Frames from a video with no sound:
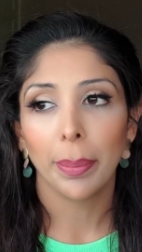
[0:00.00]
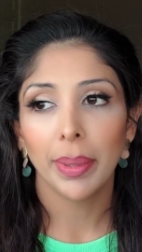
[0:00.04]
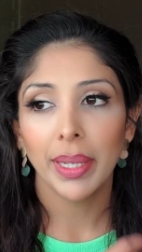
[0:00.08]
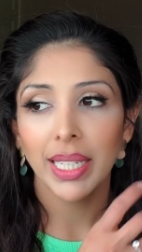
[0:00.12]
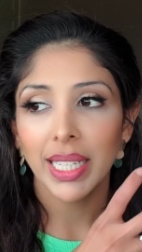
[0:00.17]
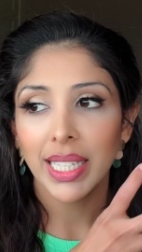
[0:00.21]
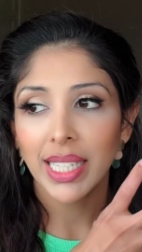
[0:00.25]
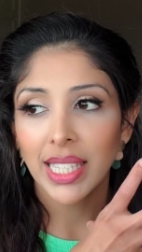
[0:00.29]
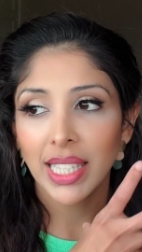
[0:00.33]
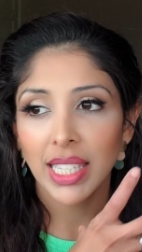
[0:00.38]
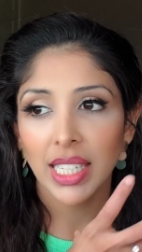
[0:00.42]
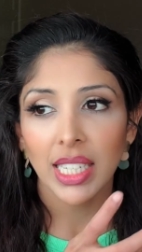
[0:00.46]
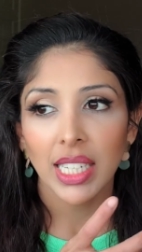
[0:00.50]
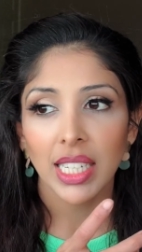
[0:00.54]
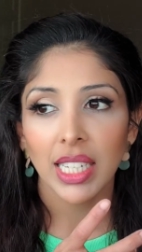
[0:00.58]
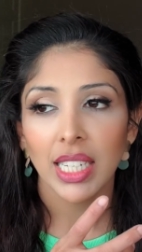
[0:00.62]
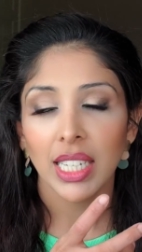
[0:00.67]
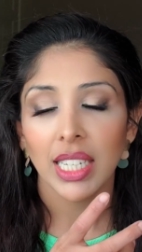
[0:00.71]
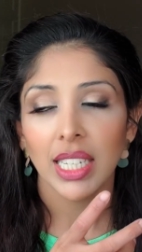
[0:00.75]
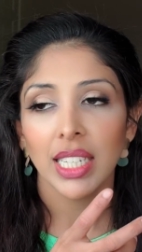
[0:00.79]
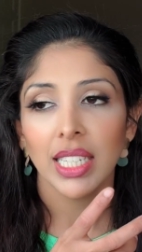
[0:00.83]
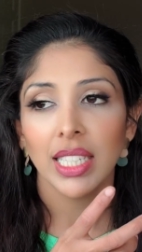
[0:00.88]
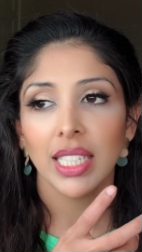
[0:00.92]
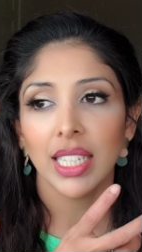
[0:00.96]

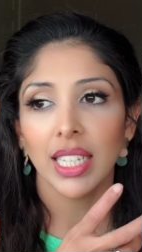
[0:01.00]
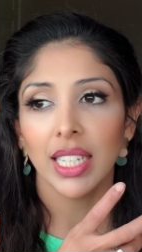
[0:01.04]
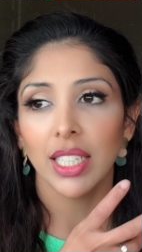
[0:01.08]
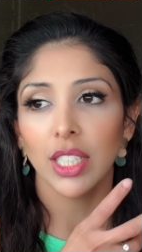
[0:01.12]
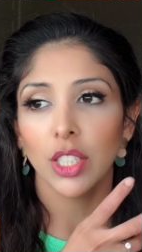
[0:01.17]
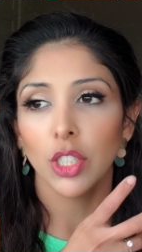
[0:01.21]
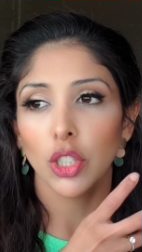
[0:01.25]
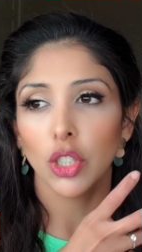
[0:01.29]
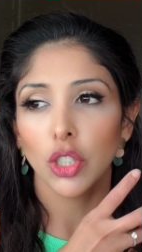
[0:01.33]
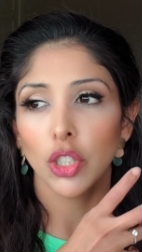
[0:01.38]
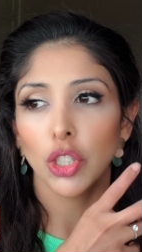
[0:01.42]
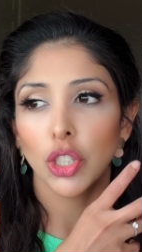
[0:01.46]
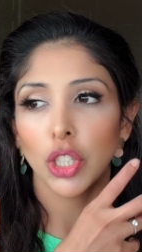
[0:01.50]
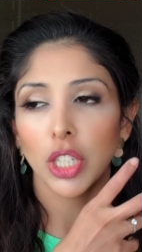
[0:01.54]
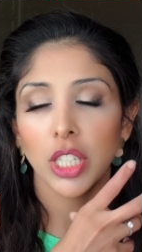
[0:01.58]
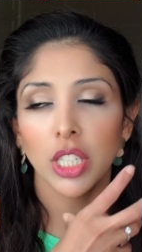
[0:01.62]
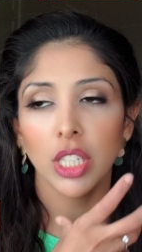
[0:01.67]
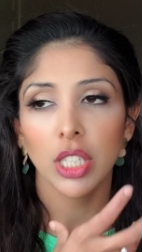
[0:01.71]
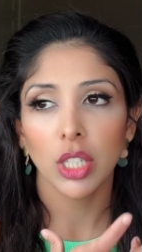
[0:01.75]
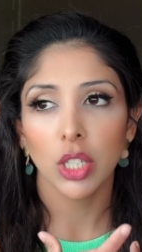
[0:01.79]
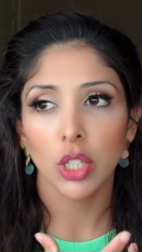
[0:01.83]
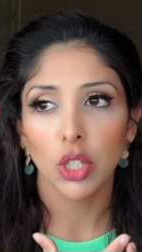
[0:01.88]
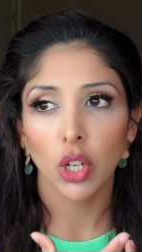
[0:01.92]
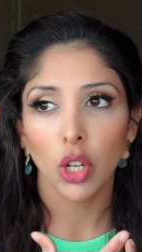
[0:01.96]
Blistered, she
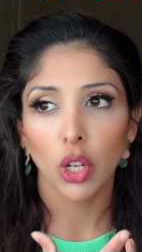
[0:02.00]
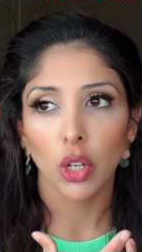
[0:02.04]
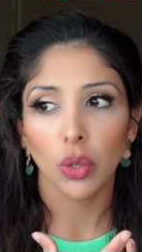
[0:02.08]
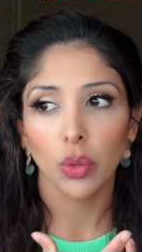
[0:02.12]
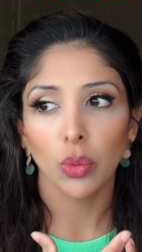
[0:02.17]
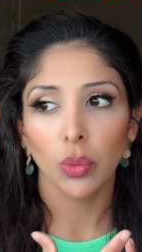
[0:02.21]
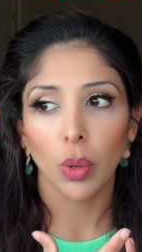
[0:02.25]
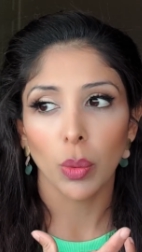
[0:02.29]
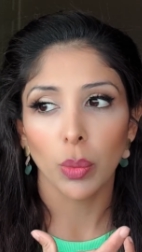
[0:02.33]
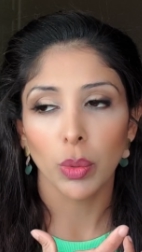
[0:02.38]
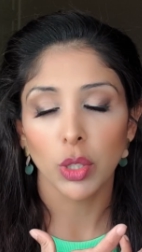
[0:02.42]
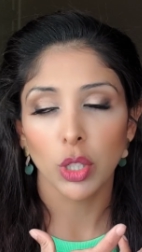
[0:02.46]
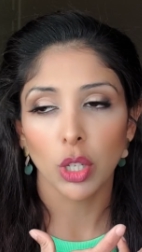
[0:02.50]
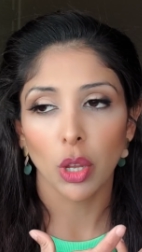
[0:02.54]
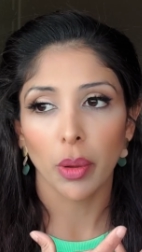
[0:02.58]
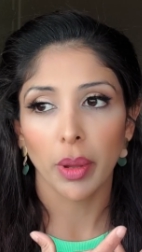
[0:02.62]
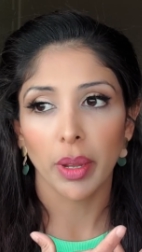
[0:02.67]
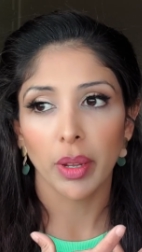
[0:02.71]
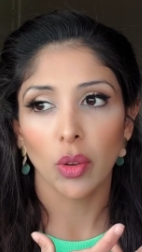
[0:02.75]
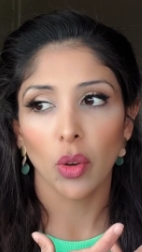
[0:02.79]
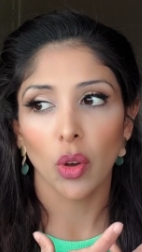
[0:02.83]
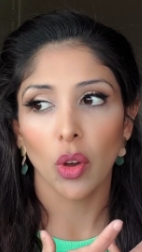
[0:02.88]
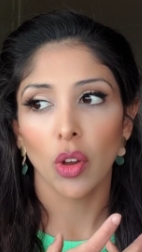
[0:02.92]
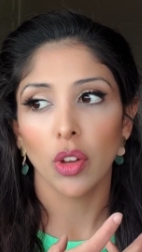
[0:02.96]
didn't know what was
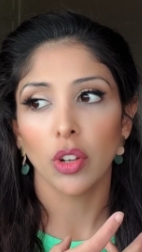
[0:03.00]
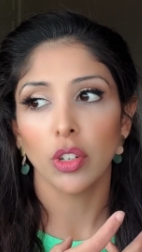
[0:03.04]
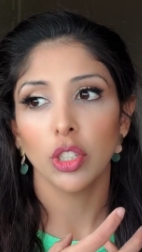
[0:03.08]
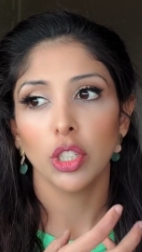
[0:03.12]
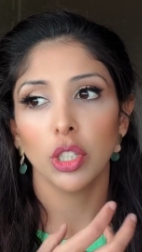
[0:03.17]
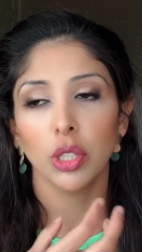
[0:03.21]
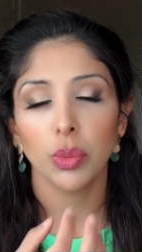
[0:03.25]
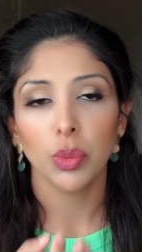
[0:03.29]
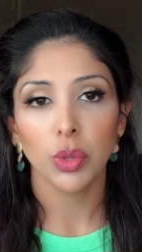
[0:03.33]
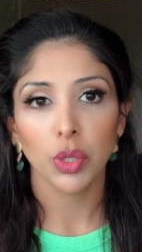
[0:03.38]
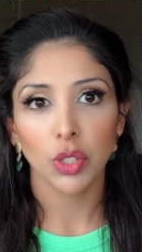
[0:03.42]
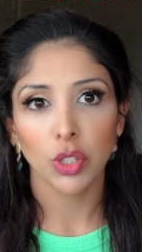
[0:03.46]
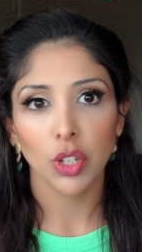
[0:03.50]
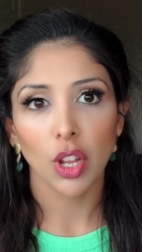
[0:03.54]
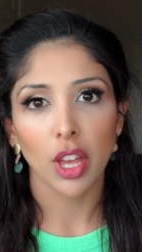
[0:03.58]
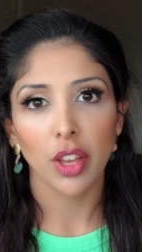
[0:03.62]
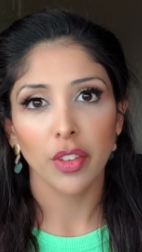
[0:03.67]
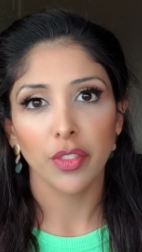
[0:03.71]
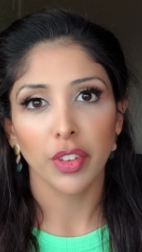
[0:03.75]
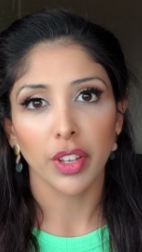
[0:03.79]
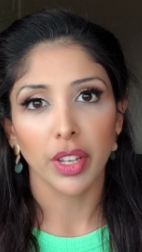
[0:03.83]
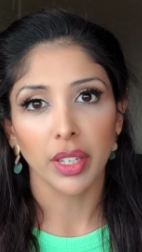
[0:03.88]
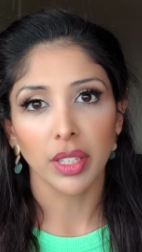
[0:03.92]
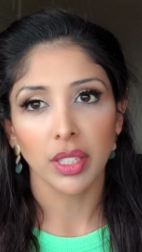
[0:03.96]
going on, she was
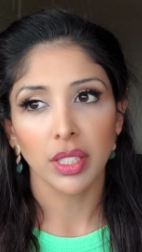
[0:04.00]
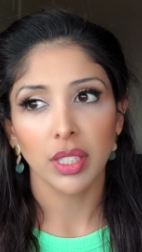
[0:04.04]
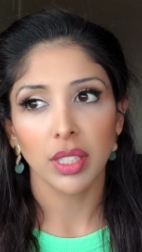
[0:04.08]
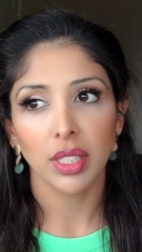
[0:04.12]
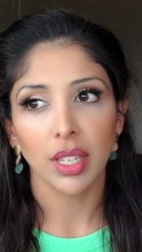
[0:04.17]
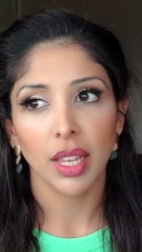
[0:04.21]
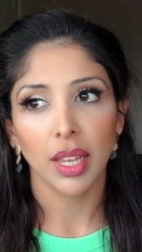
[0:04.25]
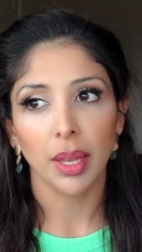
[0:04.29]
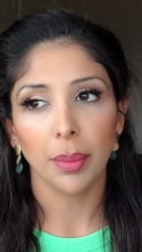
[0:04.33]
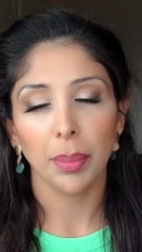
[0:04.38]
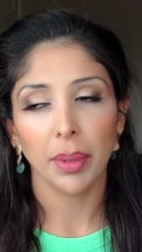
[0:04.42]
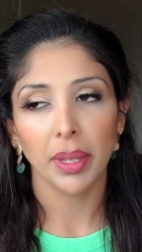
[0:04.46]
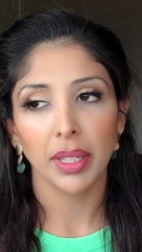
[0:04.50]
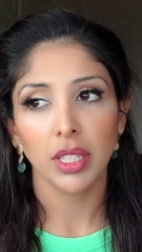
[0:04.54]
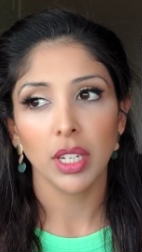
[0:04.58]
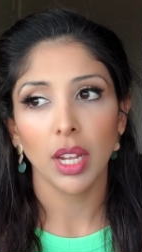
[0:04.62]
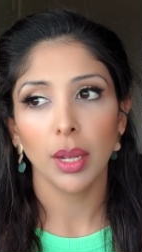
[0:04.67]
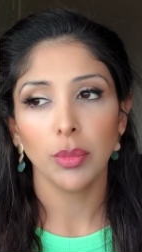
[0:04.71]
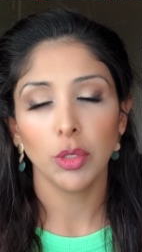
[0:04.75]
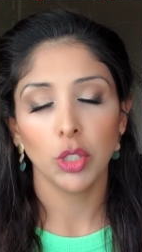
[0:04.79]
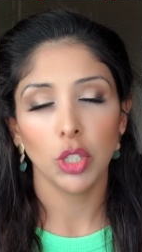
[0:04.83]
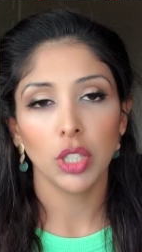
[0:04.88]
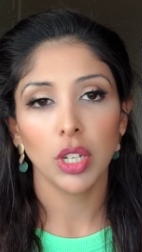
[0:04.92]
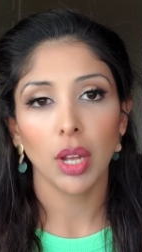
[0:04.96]
nervous, and by the
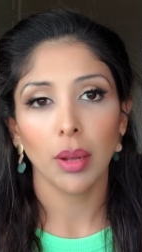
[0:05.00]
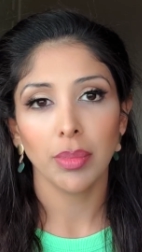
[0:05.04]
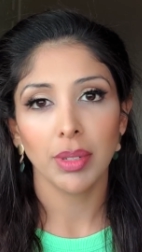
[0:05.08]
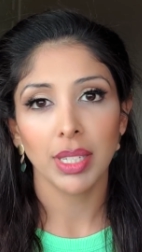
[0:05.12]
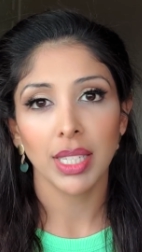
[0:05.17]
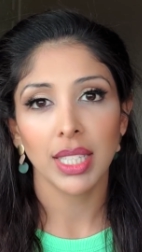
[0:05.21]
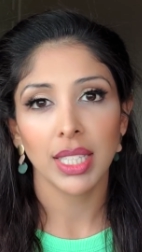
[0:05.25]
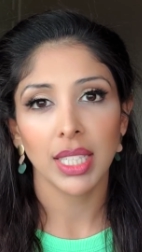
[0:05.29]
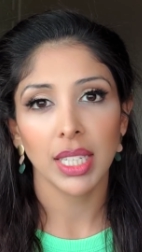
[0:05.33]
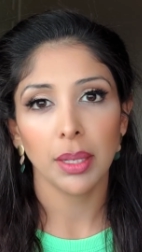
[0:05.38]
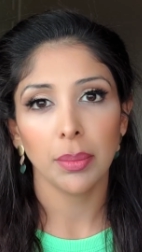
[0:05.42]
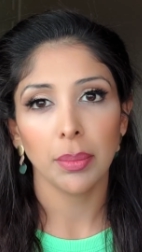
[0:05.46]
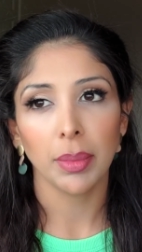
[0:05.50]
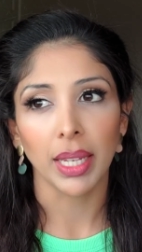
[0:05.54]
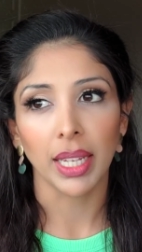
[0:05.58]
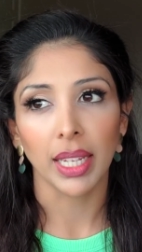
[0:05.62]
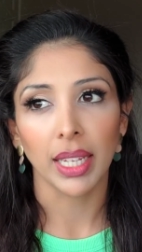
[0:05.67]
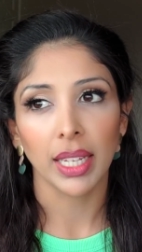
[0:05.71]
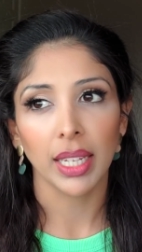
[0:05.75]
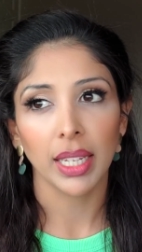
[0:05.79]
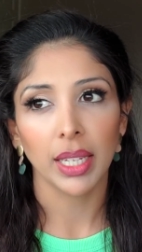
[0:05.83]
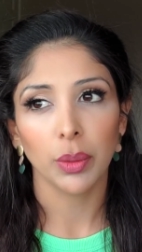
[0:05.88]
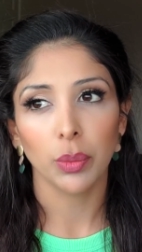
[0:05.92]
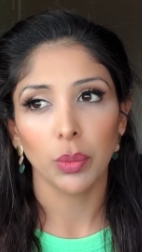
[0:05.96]
time she'd come to see
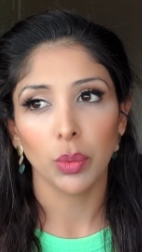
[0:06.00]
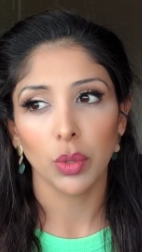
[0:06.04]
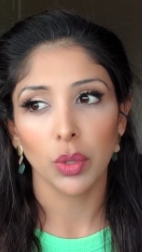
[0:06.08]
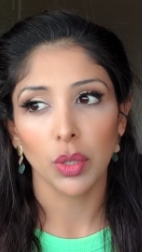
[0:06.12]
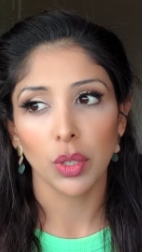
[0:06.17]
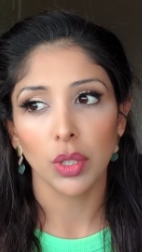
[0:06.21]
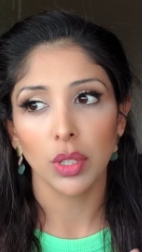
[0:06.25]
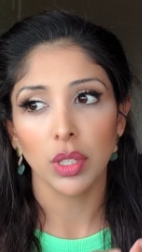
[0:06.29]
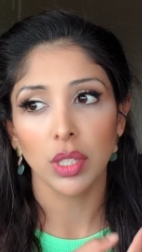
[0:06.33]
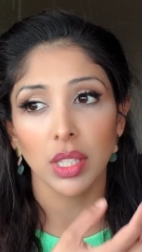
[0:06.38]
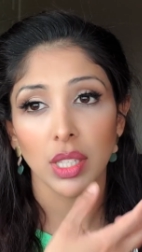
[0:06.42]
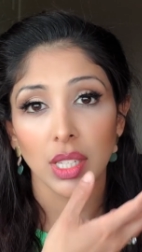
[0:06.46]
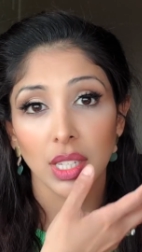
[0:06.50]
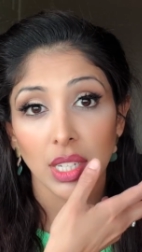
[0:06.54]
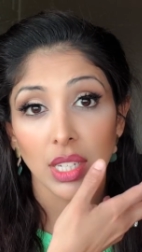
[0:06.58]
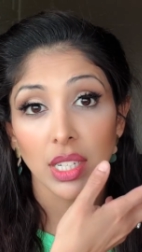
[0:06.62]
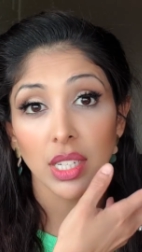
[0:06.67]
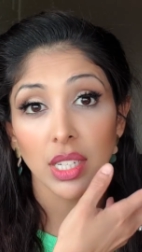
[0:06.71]
me, it was